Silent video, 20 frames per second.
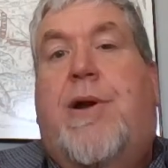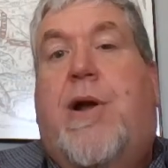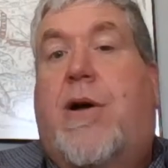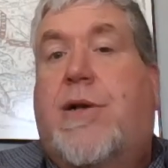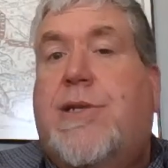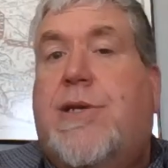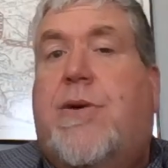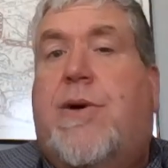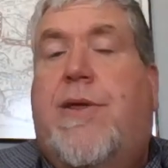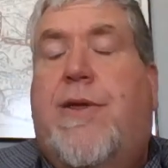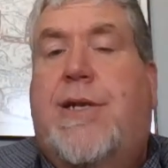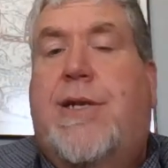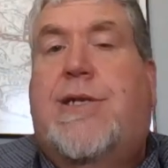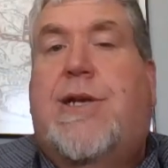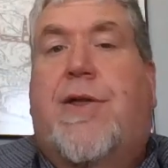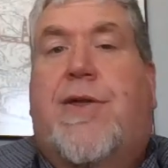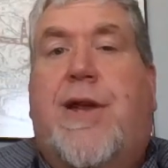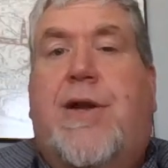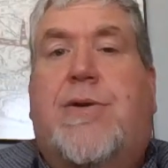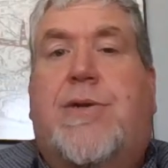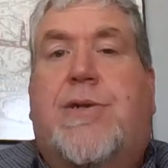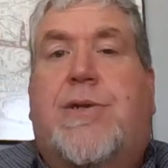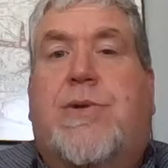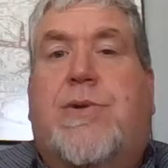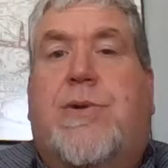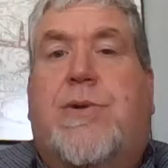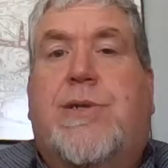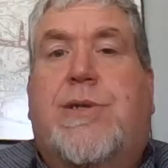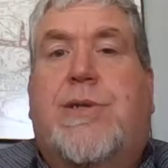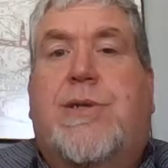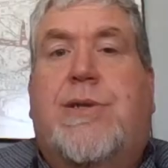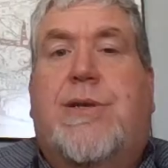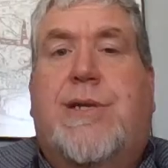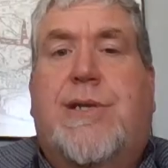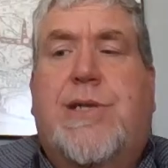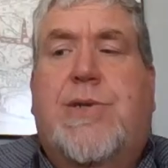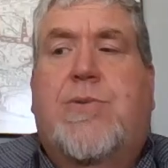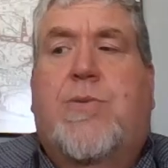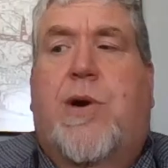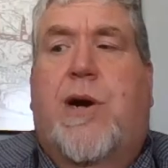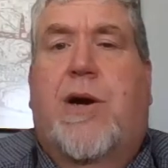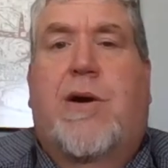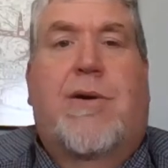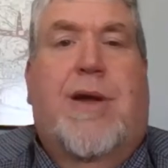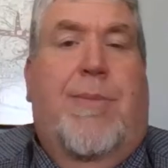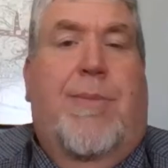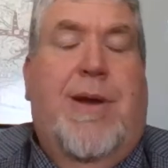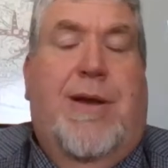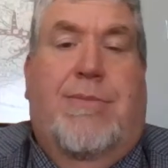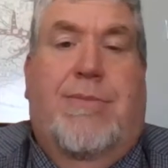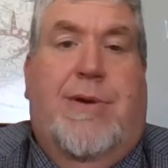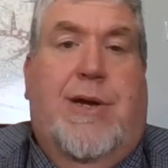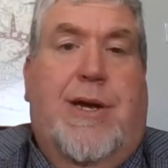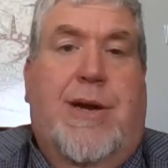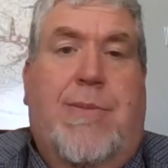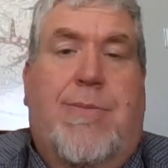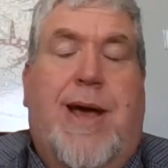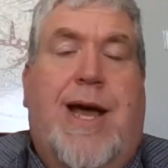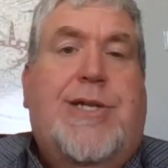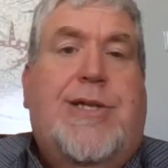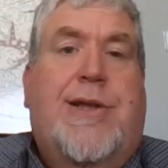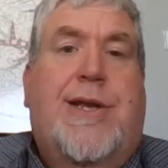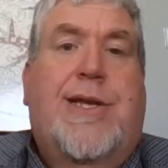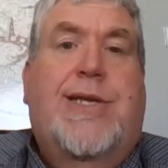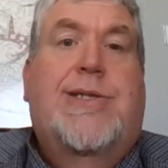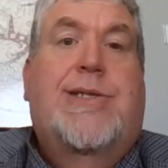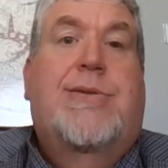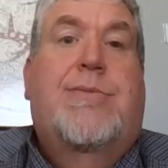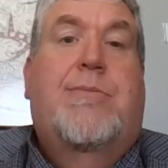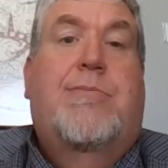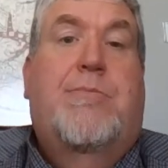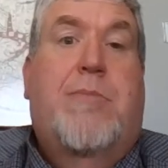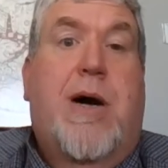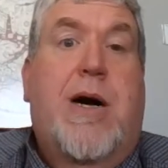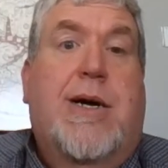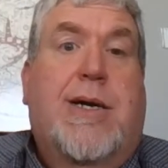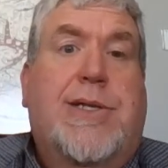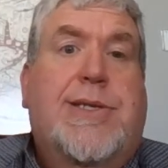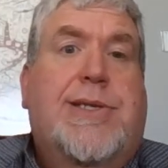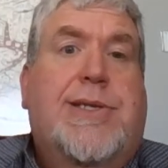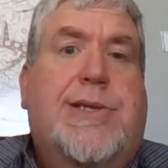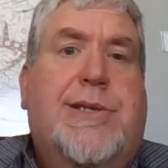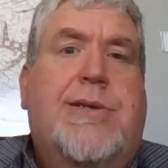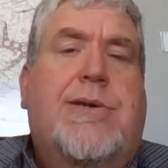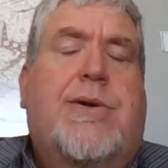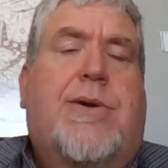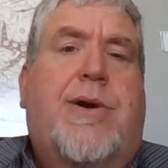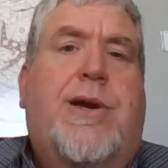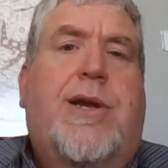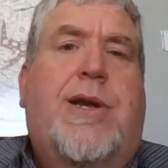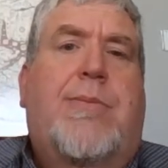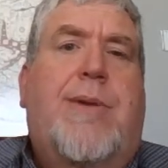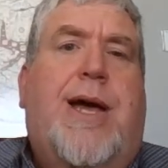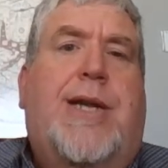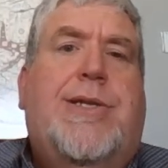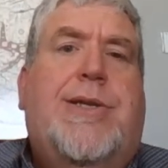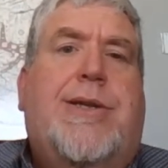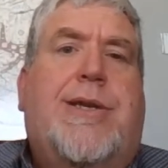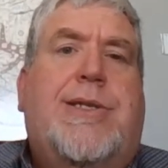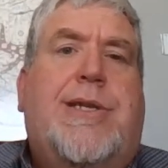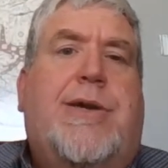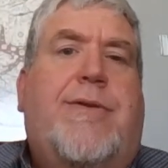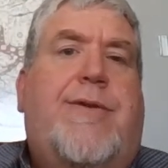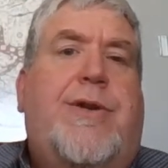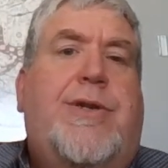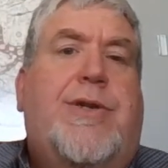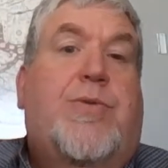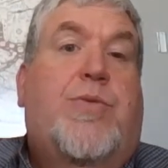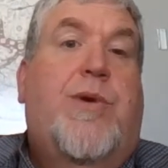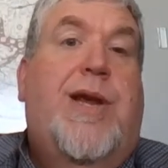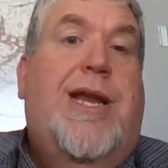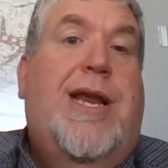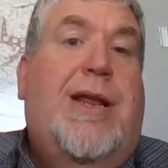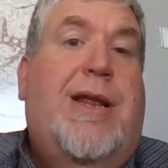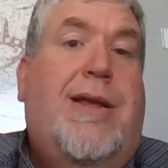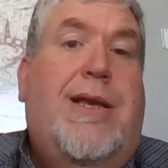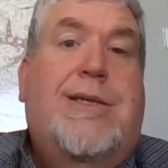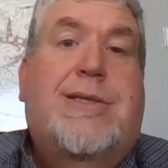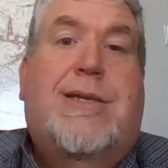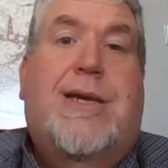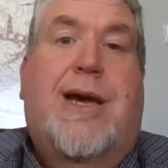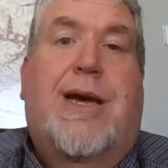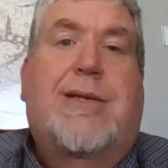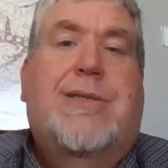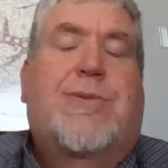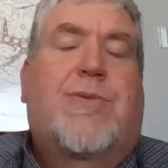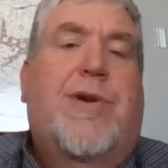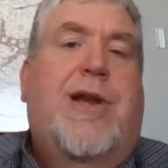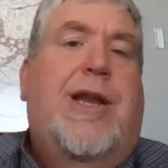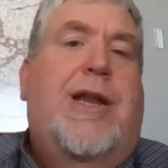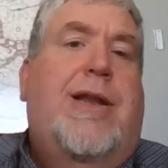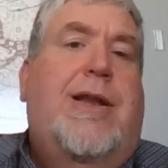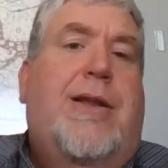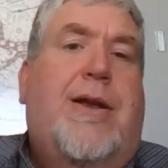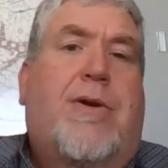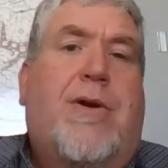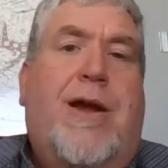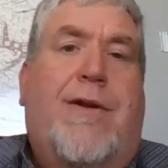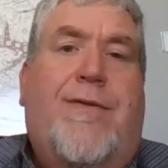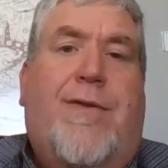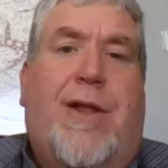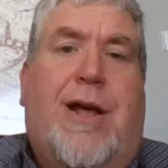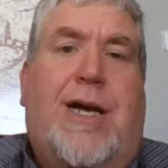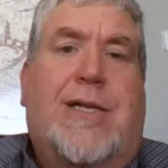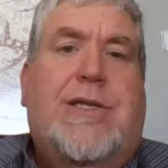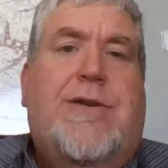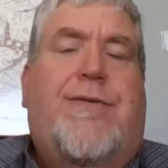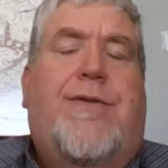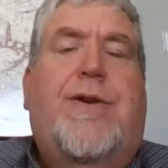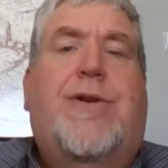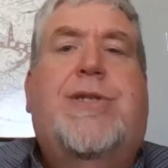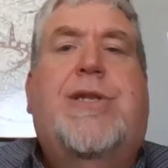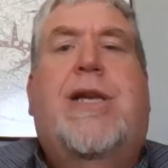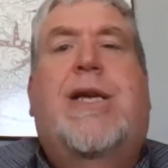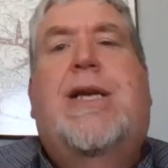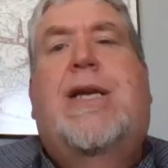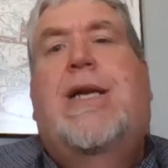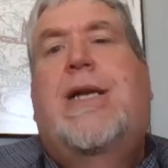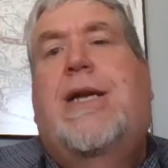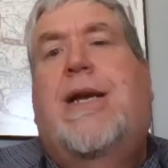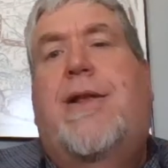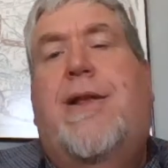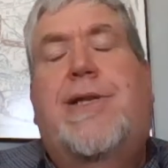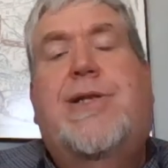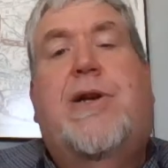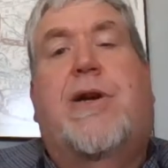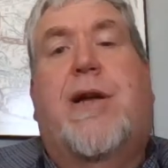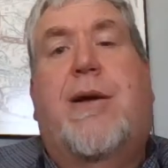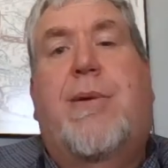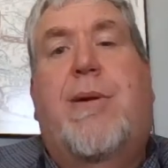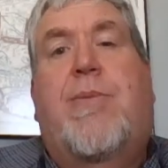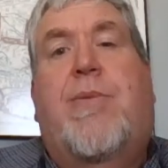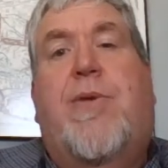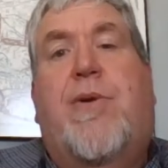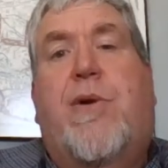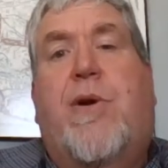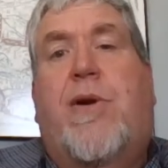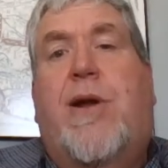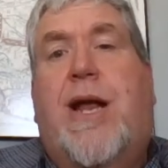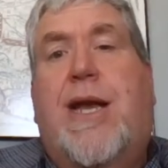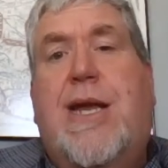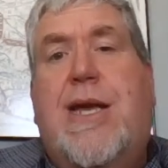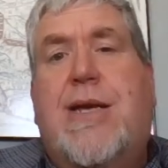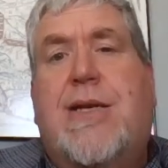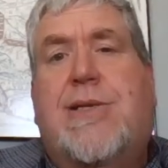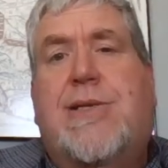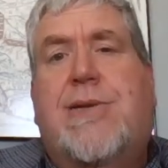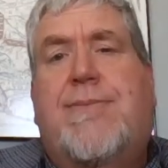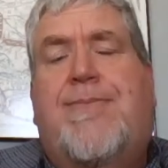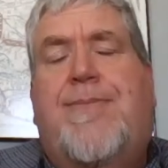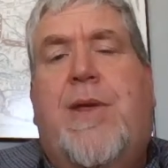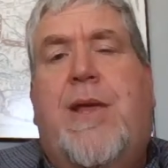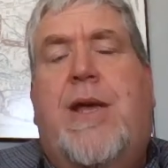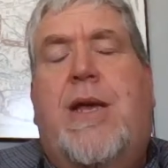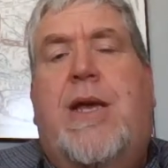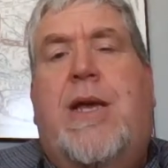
But also in these cathedral schools, this is where, I mean, you can imagine these monks, or you can imagine these individuals reading these texts, reading the great philosophers, and they start coming up with their own ideas.